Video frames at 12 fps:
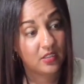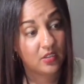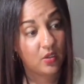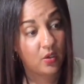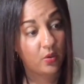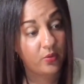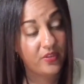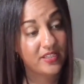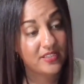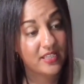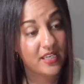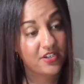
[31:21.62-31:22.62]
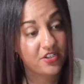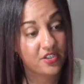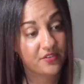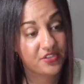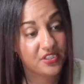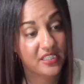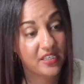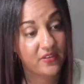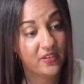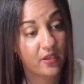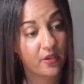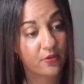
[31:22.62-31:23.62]
Hold the intention of seeing
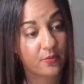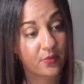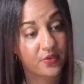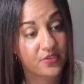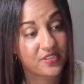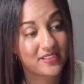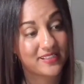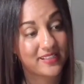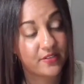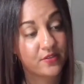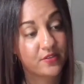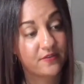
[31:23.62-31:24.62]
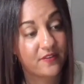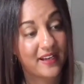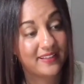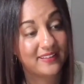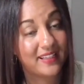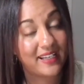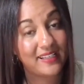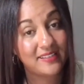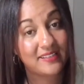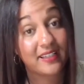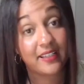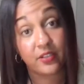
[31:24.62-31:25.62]
the other person's inner divine
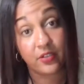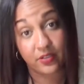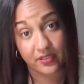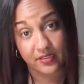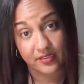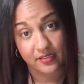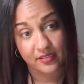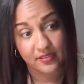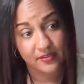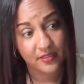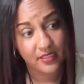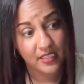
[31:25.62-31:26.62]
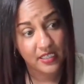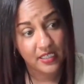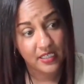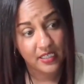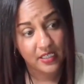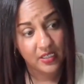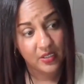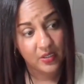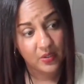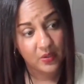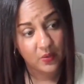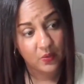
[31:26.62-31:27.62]
light and goodness.
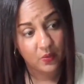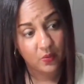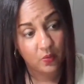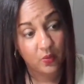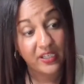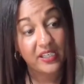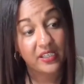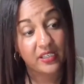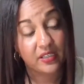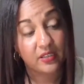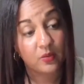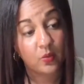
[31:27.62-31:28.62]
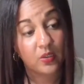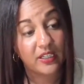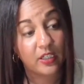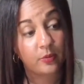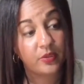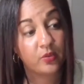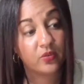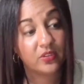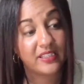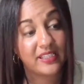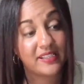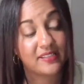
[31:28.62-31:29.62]
We will help you
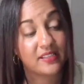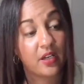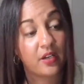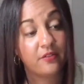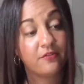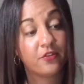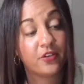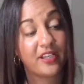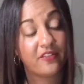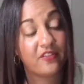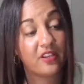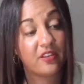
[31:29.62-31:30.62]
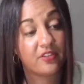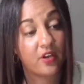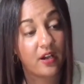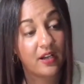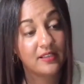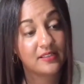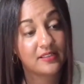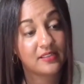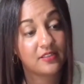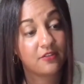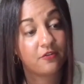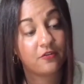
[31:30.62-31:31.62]
release unforgiving
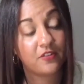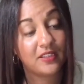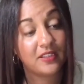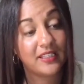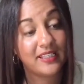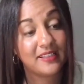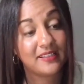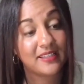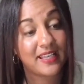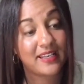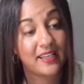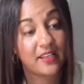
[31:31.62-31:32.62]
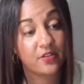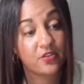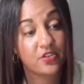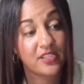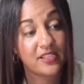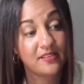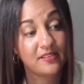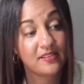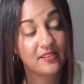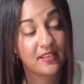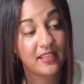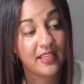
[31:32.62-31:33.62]
thoughts, feelings, and
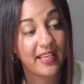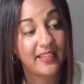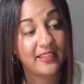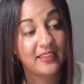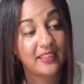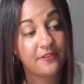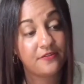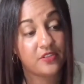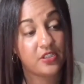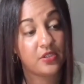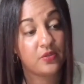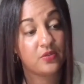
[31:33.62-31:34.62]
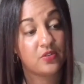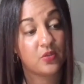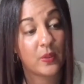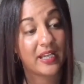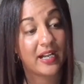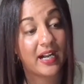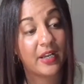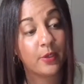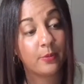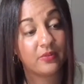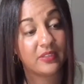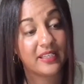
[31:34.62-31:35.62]
energies and lift you to a higher
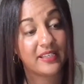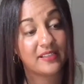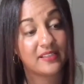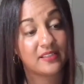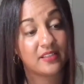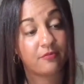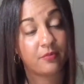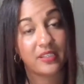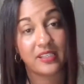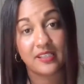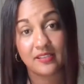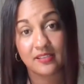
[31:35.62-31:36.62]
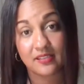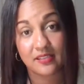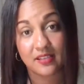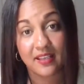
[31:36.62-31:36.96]
place of peace